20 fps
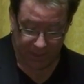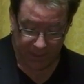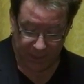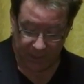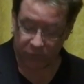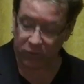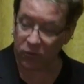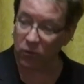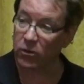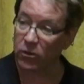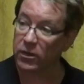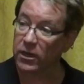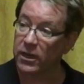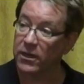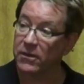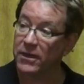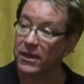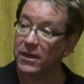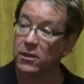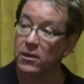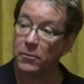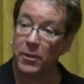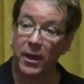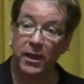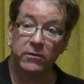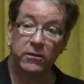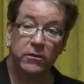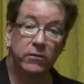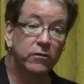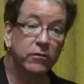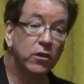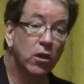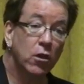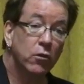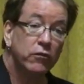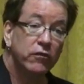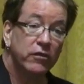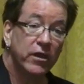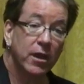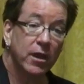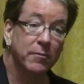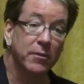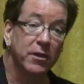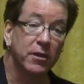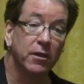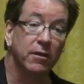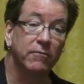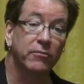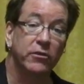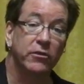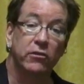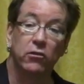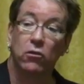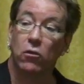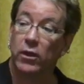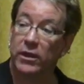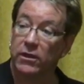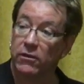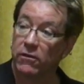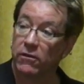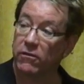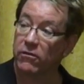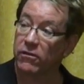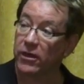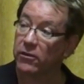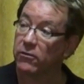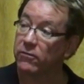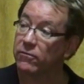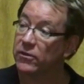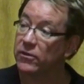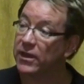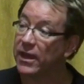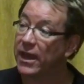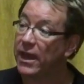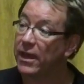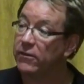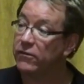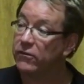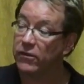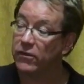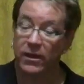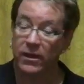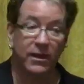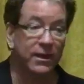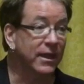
He's currently the independent co-chairman of the Deloitte Center for the Edge